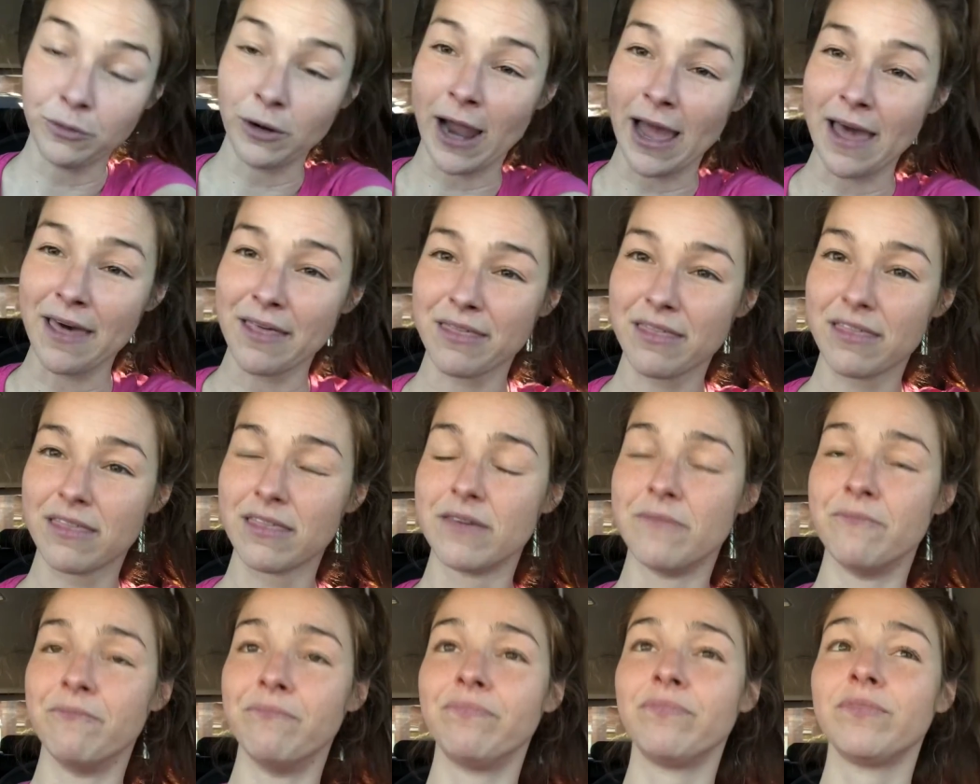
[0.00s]

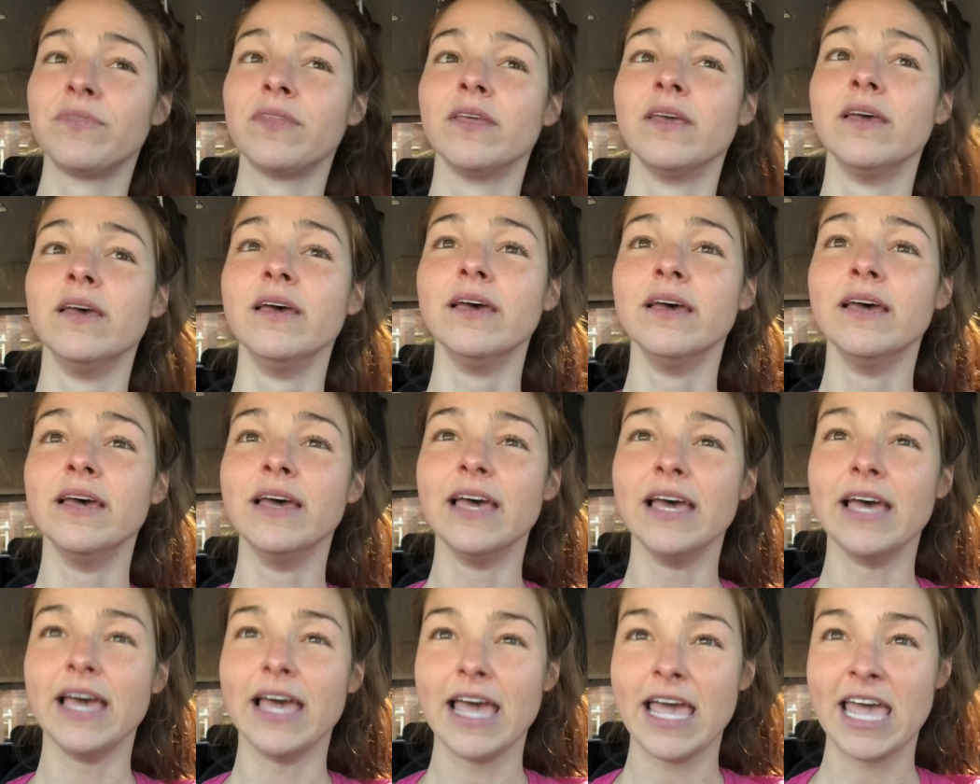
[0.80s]
breath,
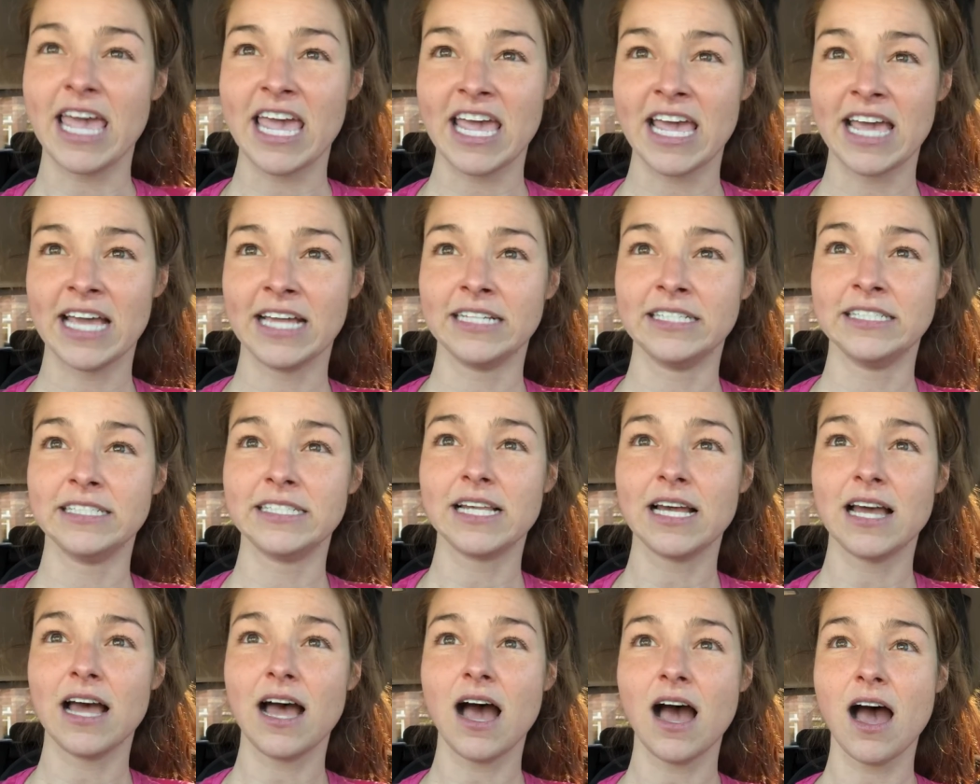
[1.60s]

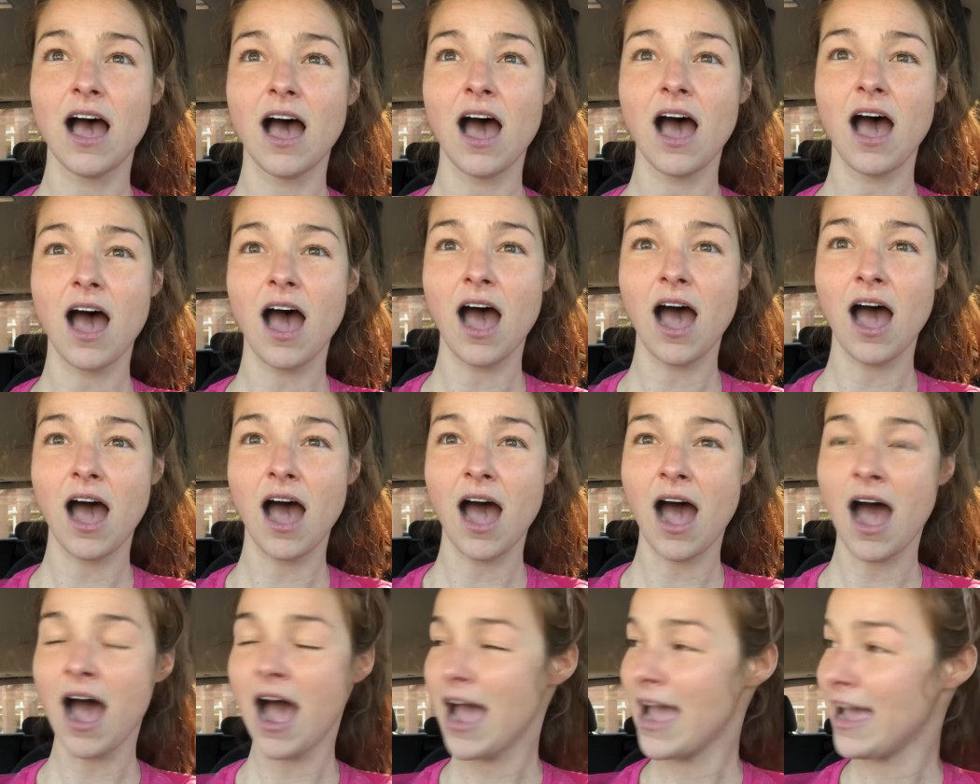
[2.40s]
and
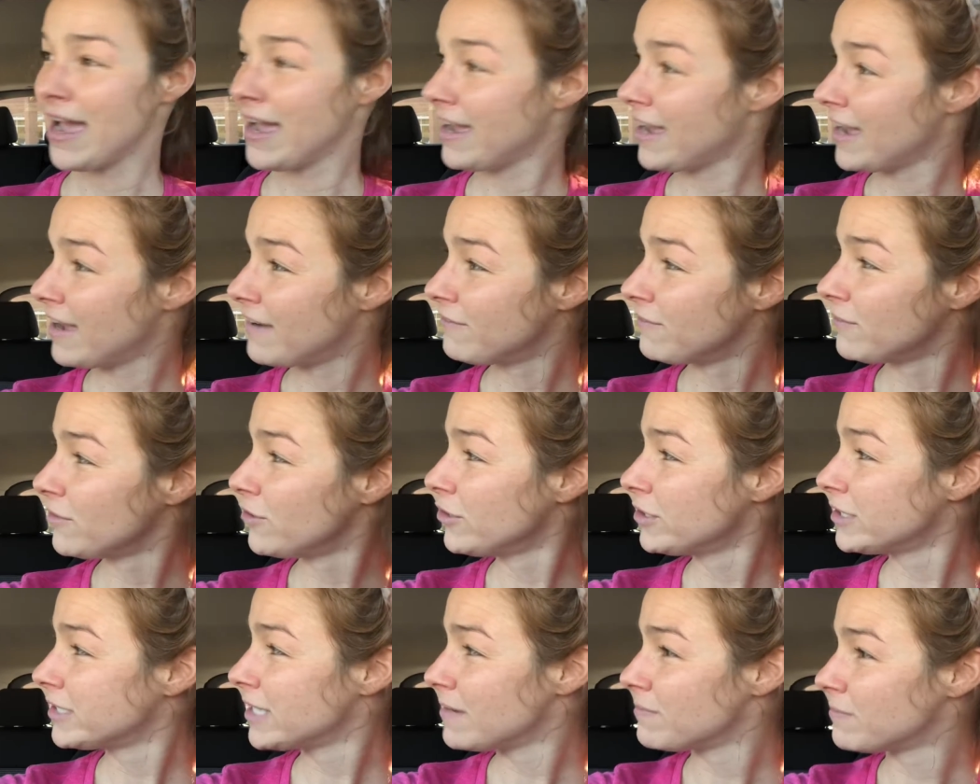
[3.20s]
I have
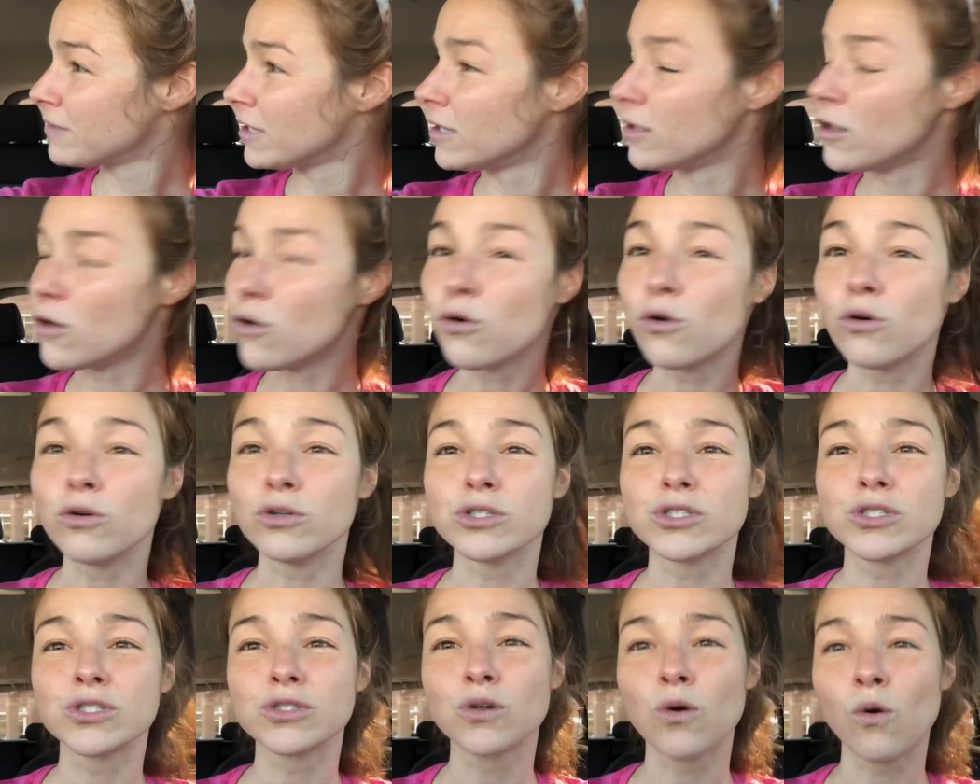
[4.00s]
looked up the local
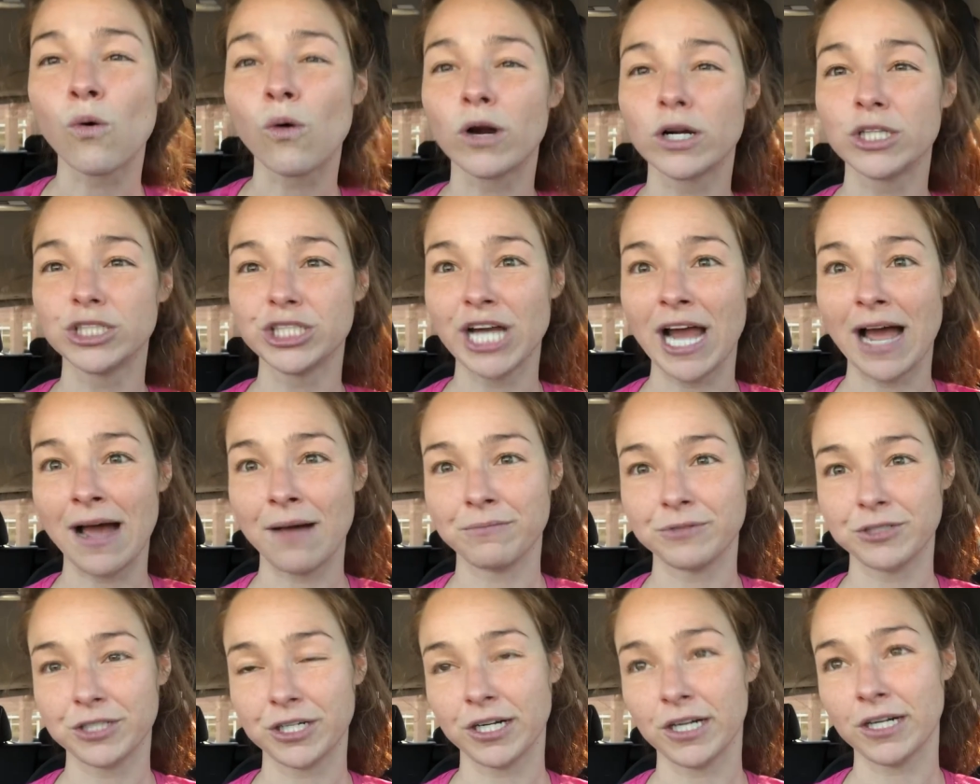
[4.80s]
SCORE
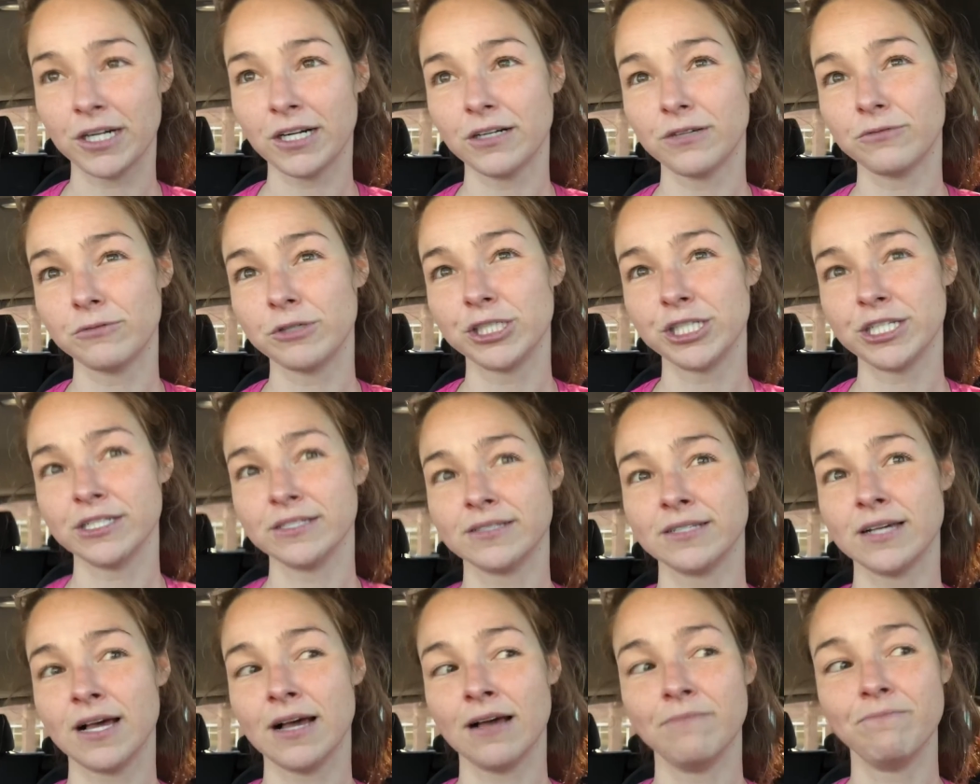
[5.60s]
chapter, which
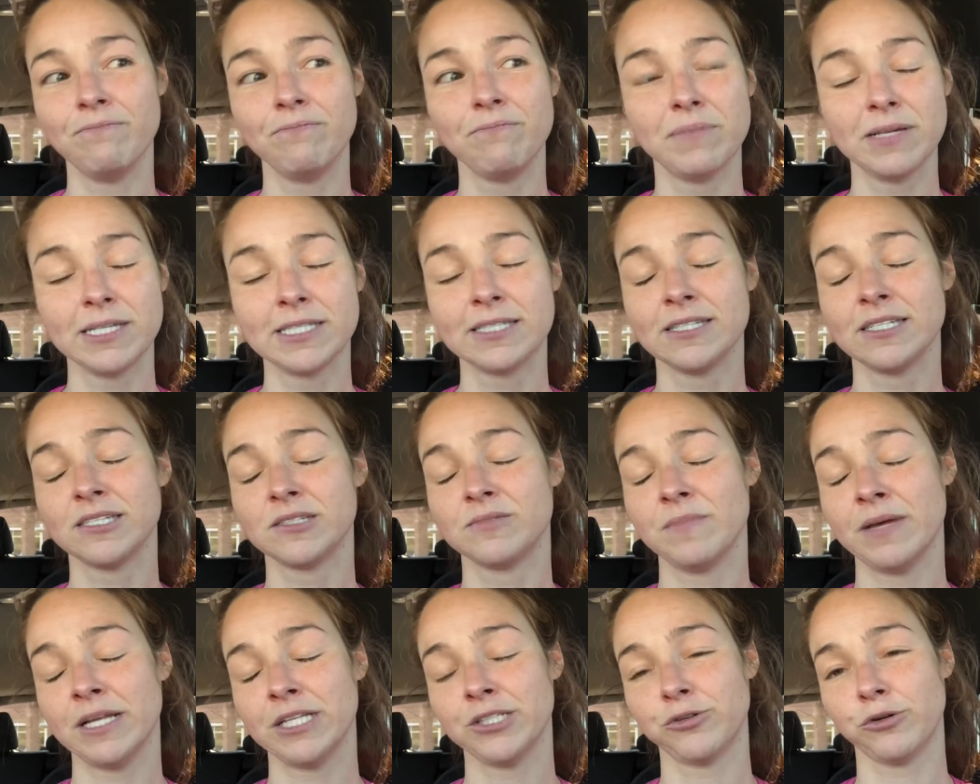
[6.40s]
is business
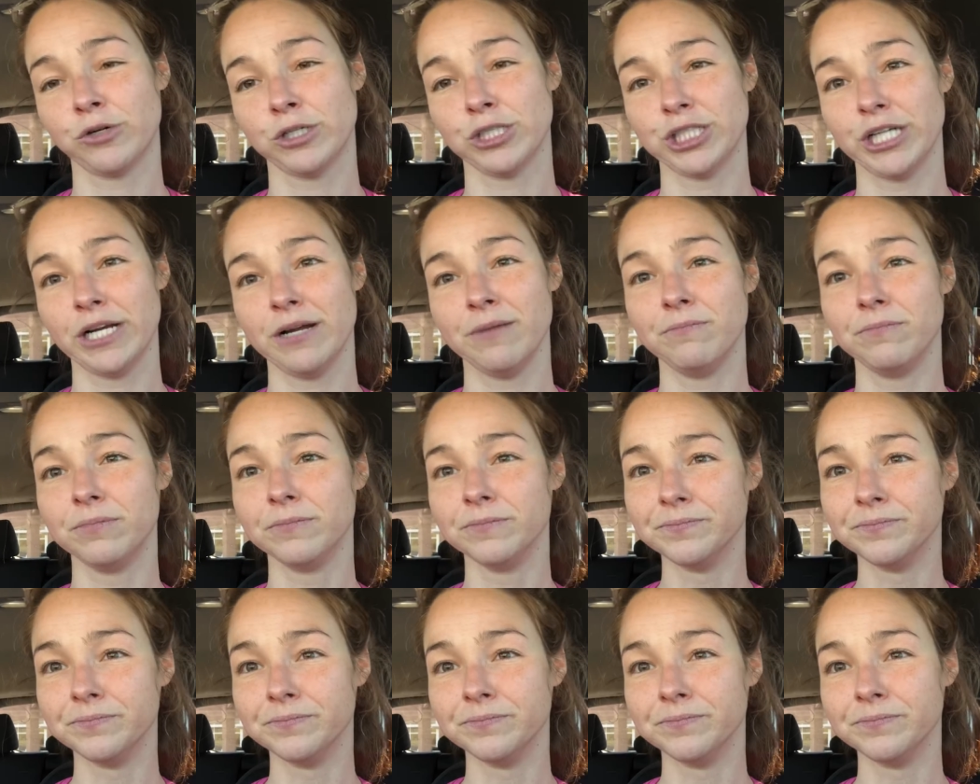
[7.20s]
mentorship.